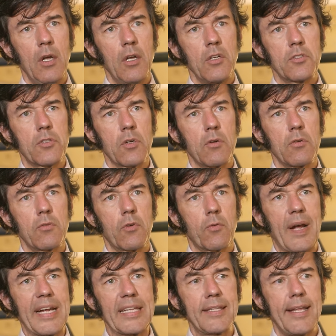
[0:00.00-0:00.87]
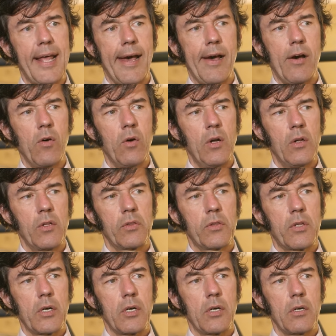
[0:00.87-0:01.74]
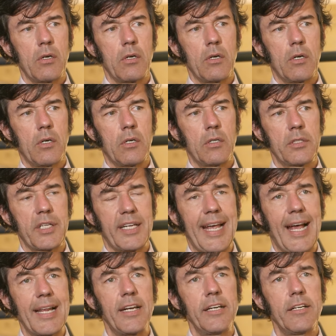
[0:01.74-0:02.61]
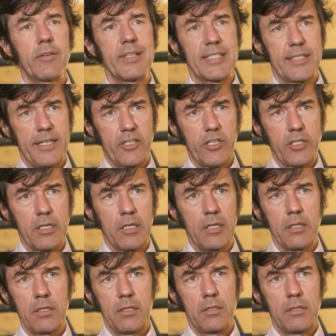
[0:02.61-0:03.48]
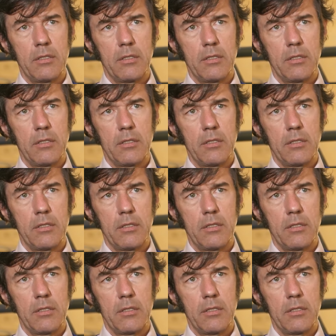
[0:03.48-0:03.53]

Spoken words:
So right now the calendar is digital,